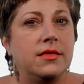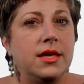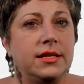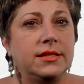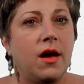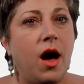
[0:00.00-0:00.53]

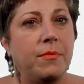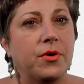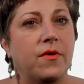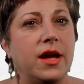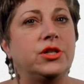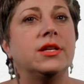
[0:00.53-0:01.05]
This
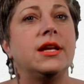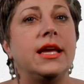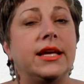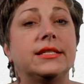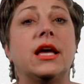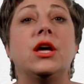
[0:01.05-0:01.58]
operation
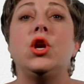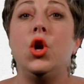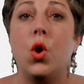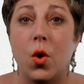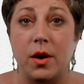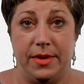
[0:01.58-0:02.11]
is
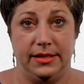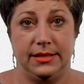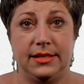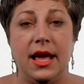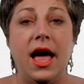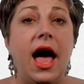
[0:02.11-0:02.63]

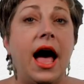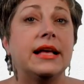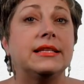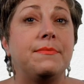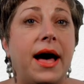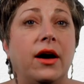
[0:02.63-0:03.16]
enormous,
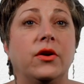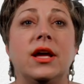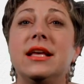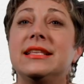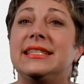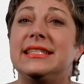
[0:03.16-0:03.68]
as about
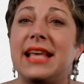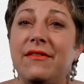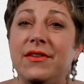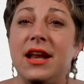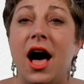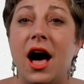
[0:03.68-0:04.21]

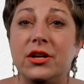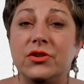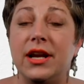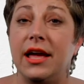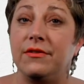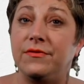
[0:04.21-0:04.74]

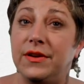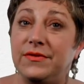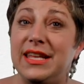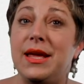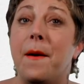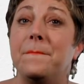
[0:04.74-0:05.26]

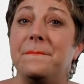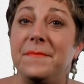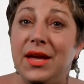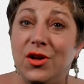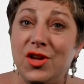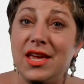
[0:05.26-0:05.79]
750
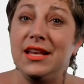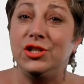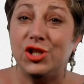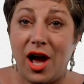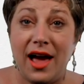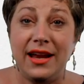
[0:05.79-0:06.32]
million
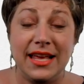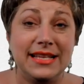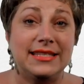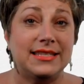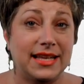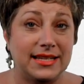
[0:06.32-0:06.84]

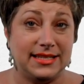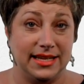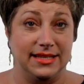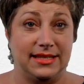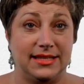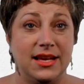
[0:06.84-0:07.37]
Chinese
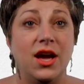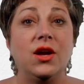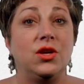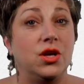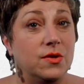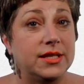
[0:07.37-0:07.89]
citizens
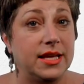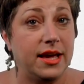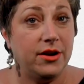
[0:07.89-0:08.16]
use the